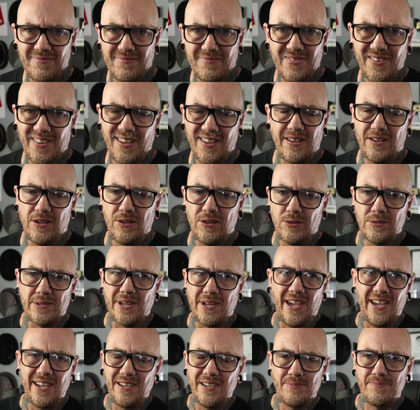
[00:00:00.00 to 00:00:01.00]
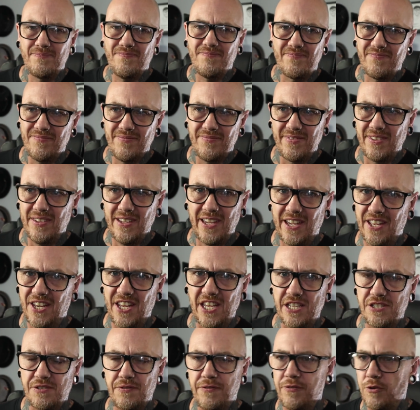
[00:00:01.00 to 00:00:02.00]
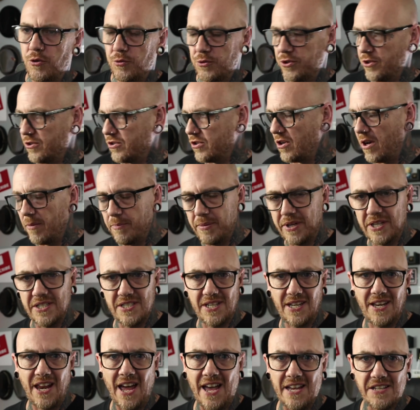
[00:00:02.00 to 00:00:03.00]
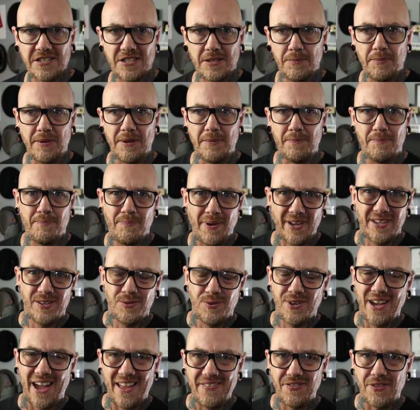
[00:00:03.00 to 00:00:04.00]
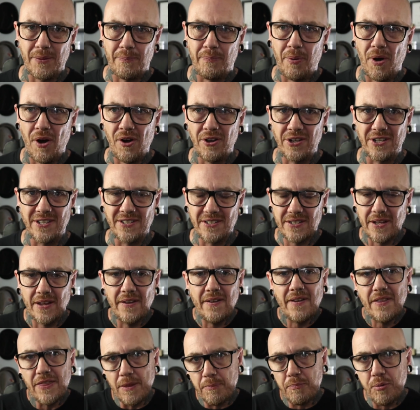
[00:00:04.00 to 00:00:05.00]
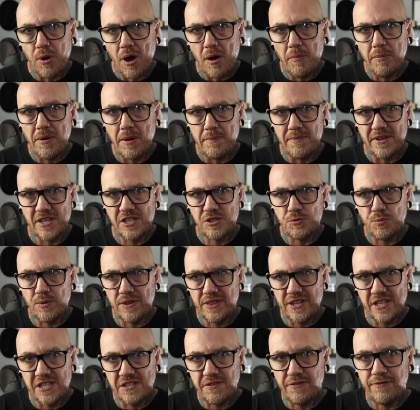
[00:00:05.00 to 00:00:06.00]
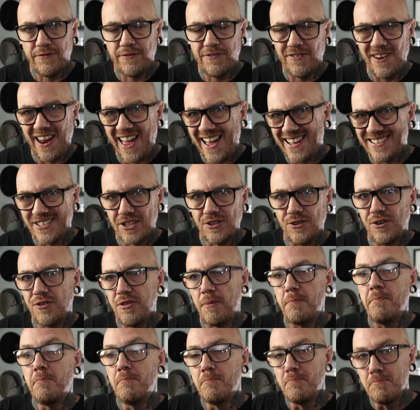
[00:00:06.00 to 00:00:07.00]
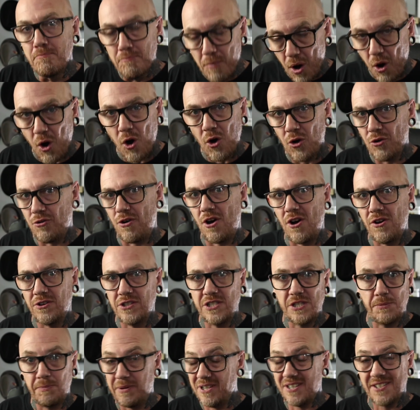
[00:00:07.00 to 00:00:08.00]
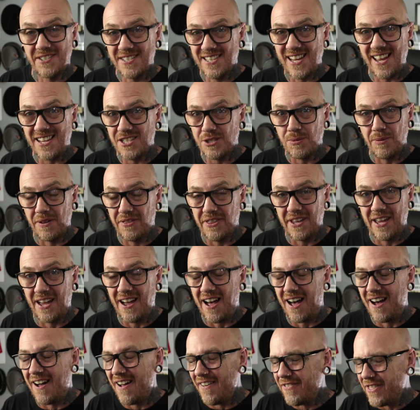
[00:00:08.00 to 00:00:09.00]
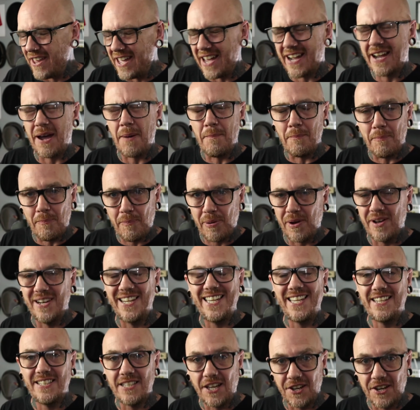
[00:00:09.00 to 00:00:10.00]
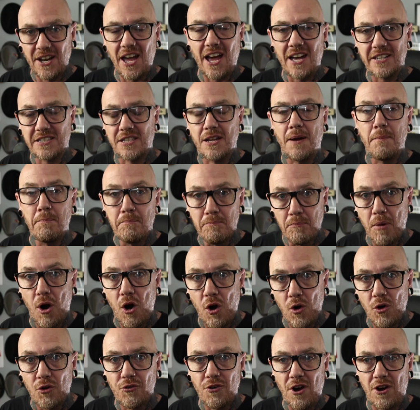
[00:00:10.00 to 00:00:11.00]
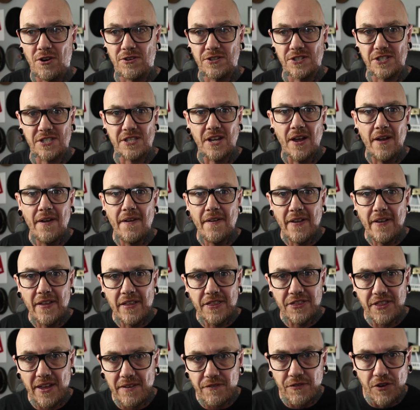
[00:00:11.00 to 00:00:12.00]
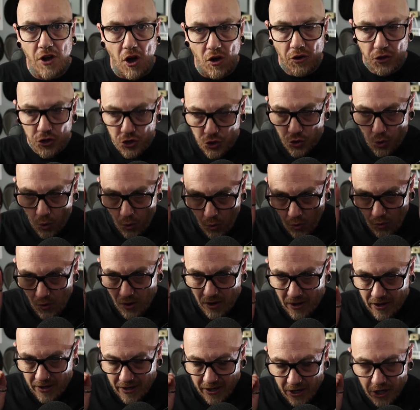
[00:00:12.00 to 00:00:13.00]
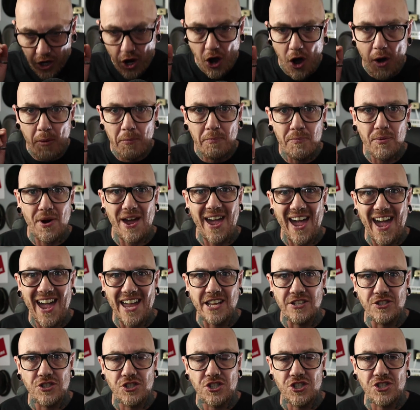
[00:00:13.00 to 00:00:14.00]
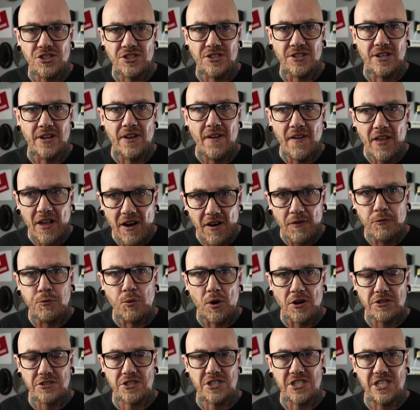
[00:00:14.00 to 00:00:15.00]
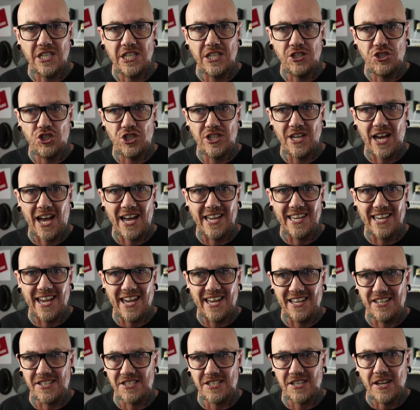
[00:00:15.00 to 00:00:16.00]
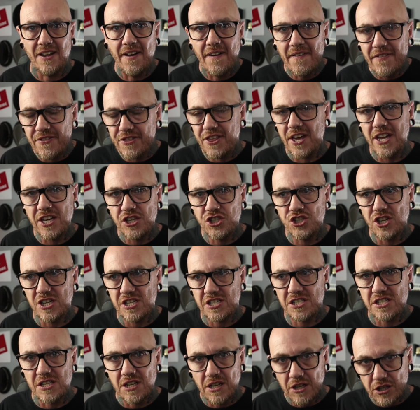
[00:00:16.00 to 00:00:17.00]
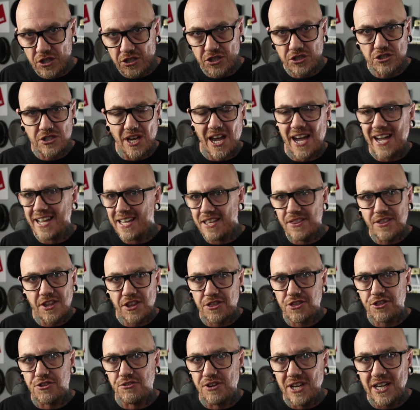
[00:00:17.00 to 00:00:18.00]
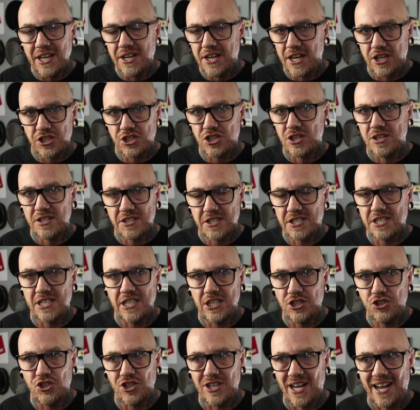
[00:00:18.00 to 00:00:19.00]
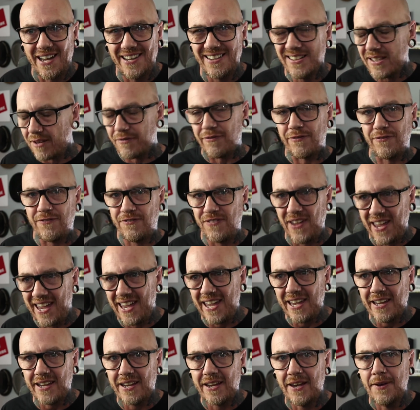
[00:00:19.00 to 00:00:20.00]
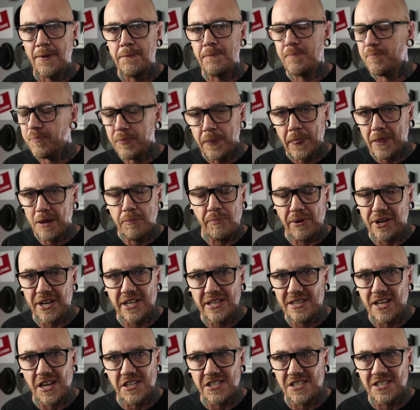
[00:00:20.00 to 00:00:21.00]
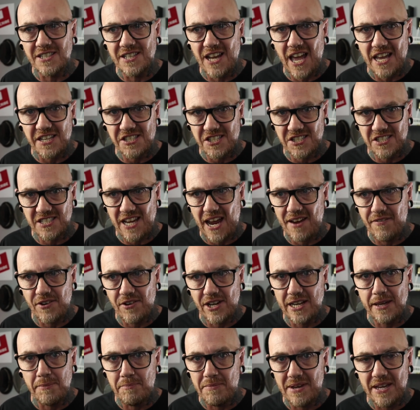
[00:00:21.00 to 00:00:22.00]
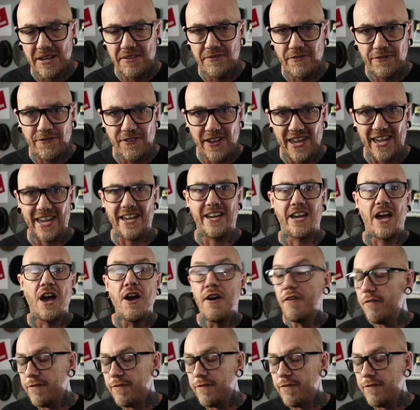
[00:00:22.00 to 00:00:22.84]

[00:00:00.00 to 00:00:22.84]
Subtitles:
Okay, it is photoshopped because it has to be, but you get the point. The problem is with these flat earth morons, because that's what they are. They are complete and utter morons. They've got no comprehension of what CGI is. They just tie the three initials CGI to fake, but it doesn't necessarily mean fake.